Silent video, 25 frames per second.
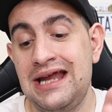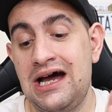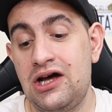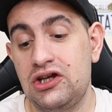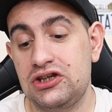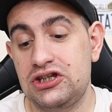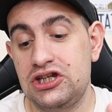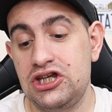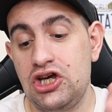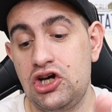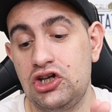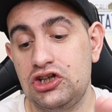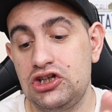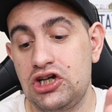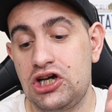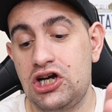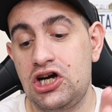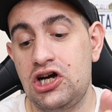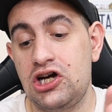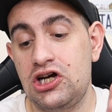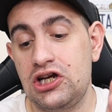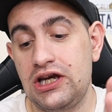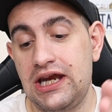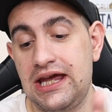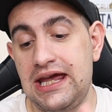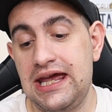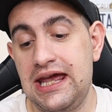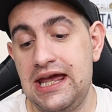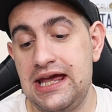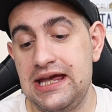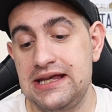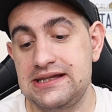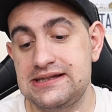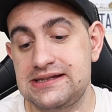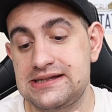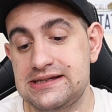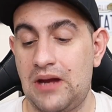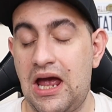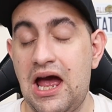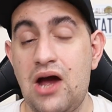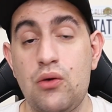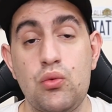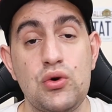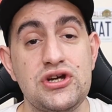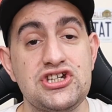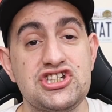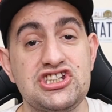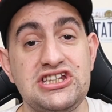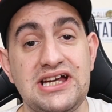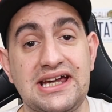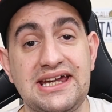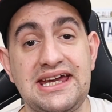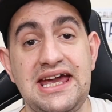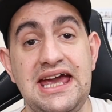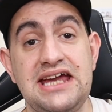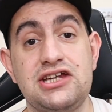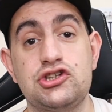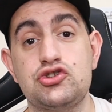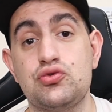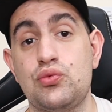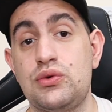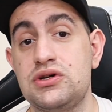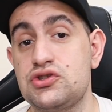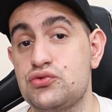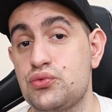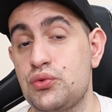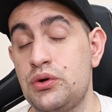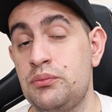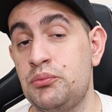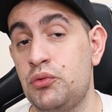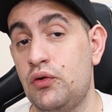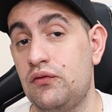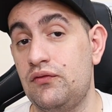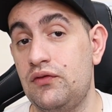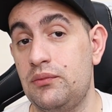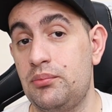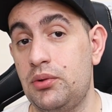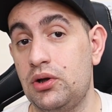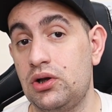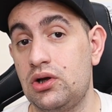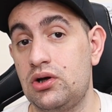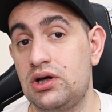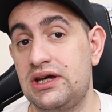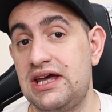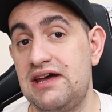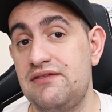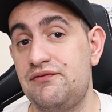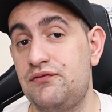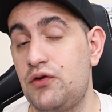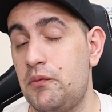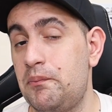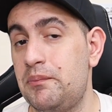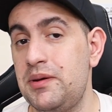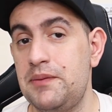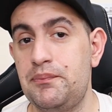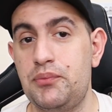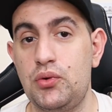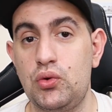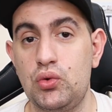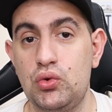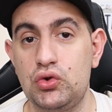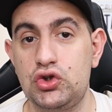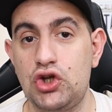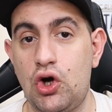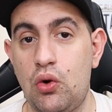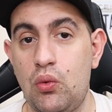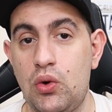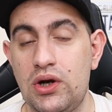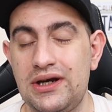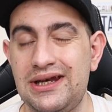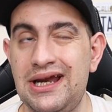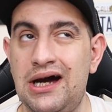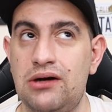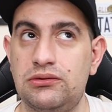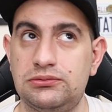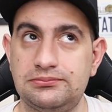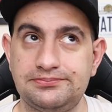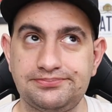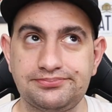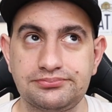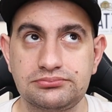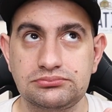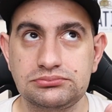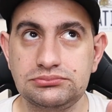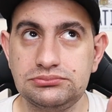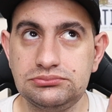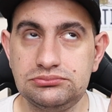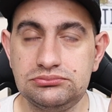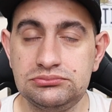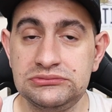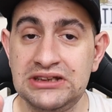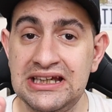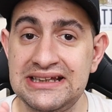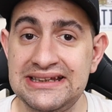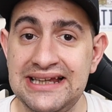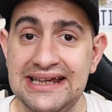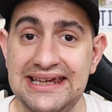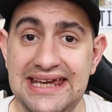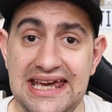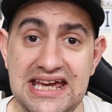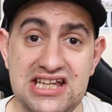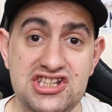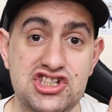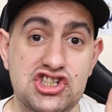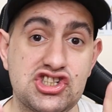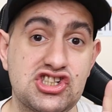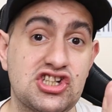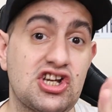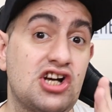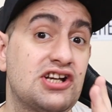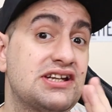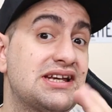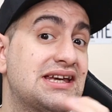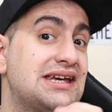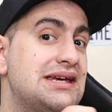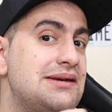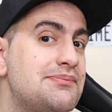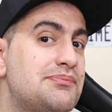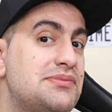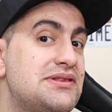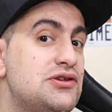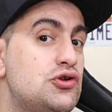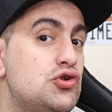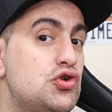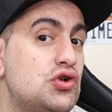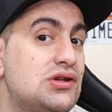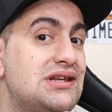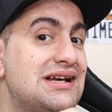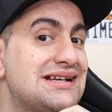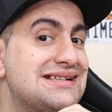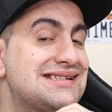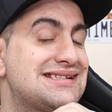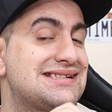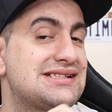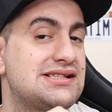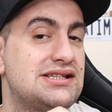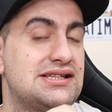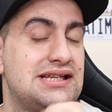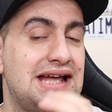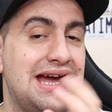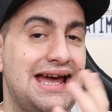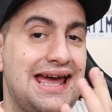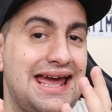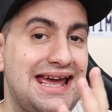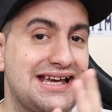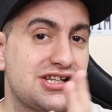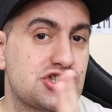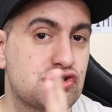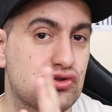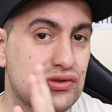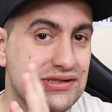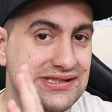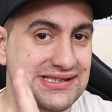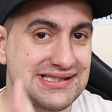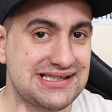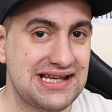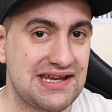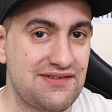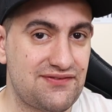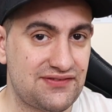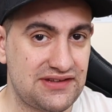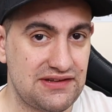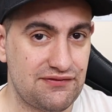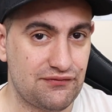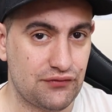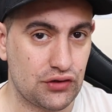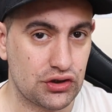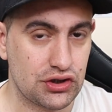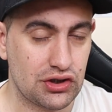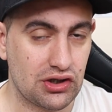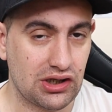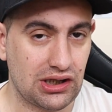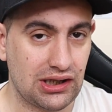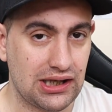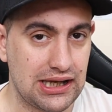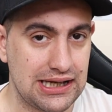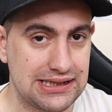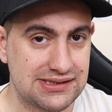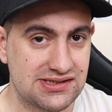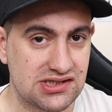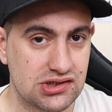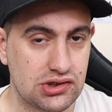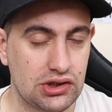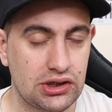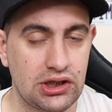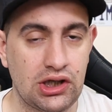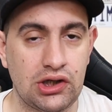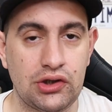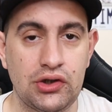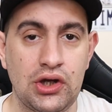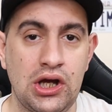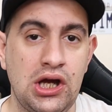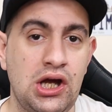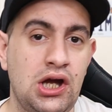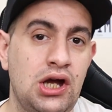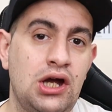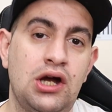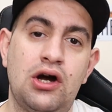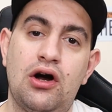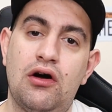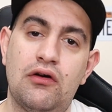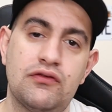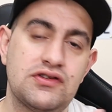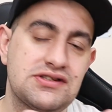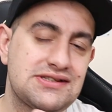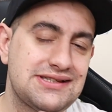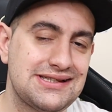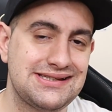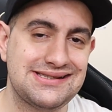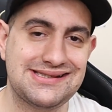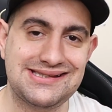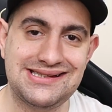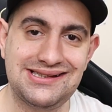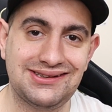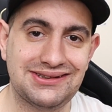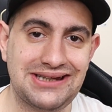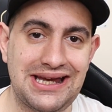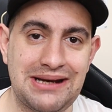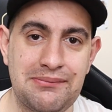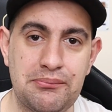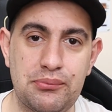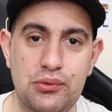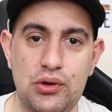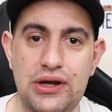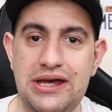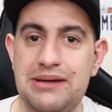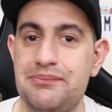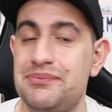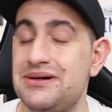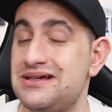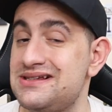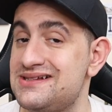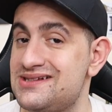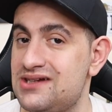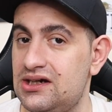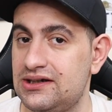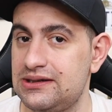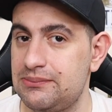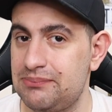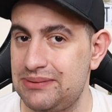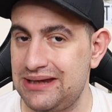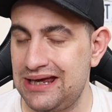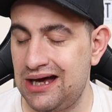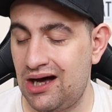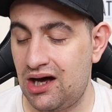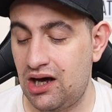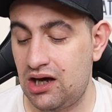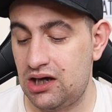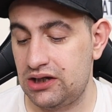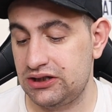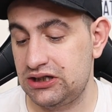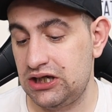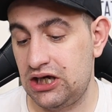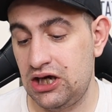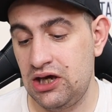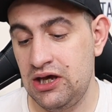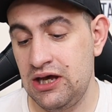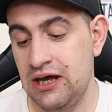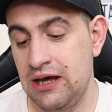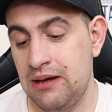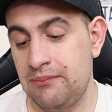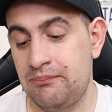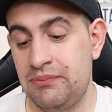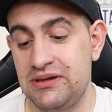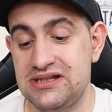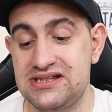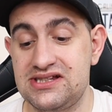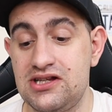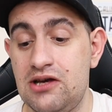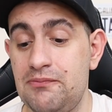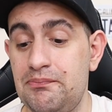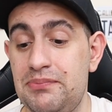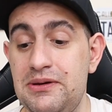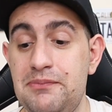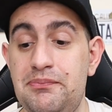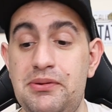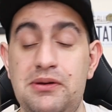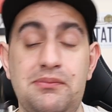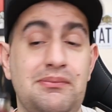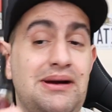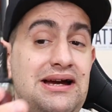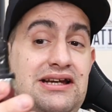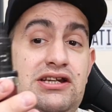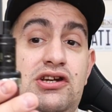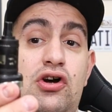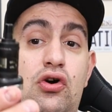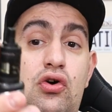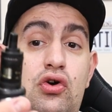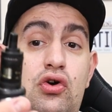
Now, the other con is, I wish the cage was removable, okay? For people who don't want... Now, the cage is going to keep you that, that extra safety for your glass, you know. Obviously, it still can break, but it's going to be harder. But some people might